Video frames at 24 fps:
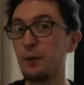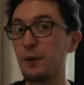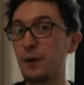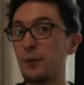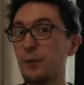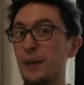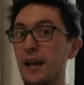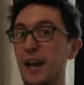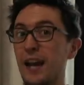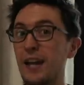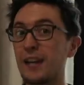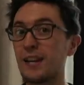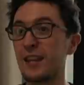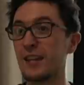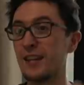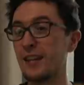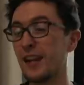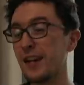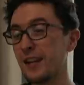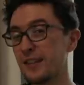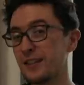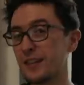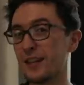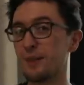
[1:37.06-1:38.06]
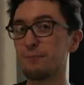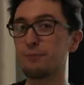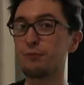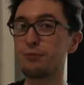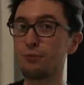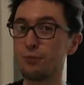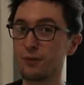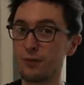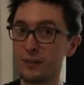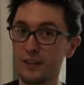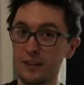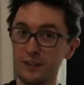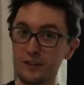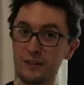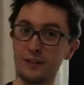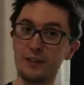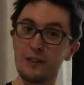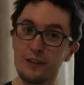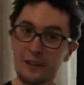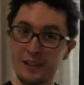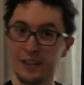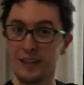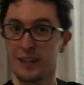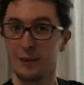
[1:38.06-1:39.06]
that way we had the nice and prettiest
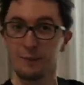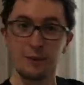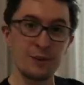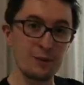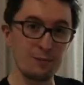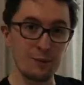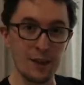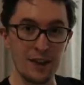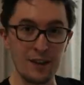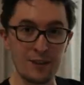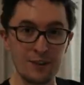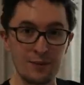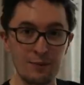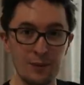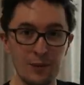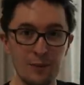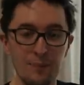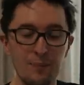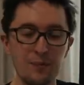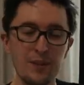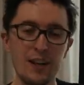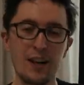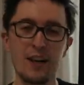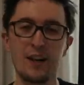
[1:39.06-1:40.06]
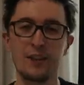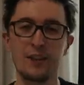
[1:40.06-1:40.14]
looking image possible.